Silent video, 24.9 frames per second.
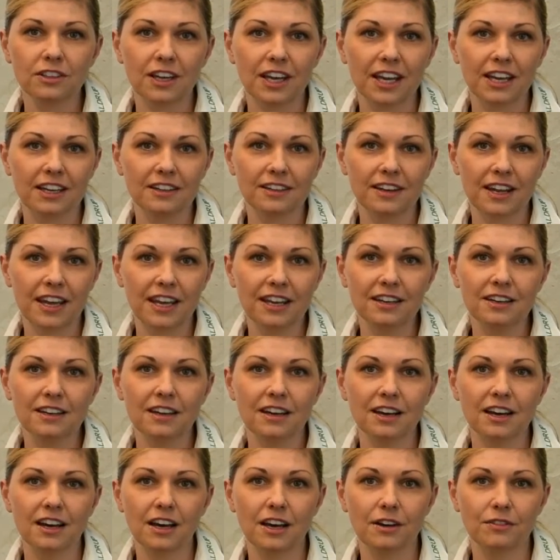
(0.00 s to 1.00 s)
and then
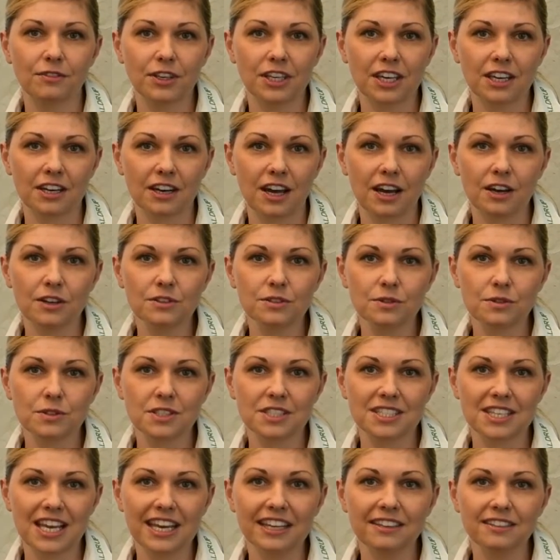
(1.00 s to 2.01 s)
we can also
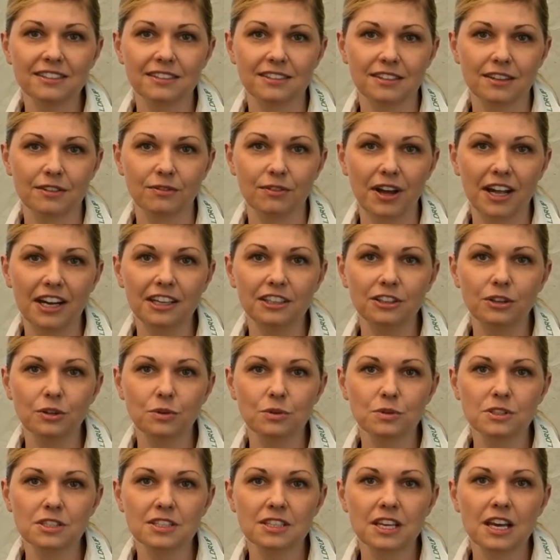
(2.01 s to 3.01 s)
set the
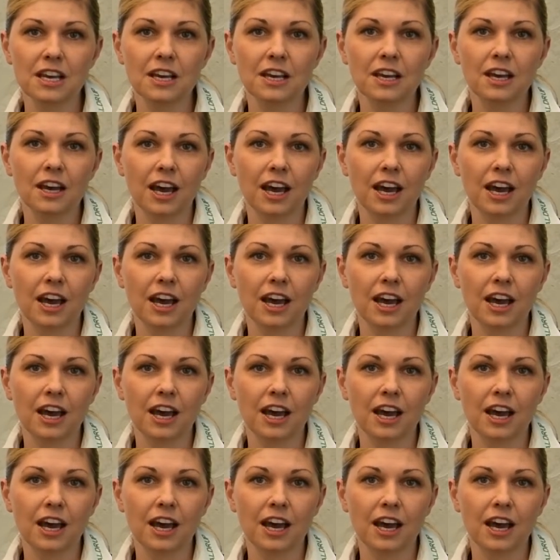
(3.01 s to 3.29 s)
values,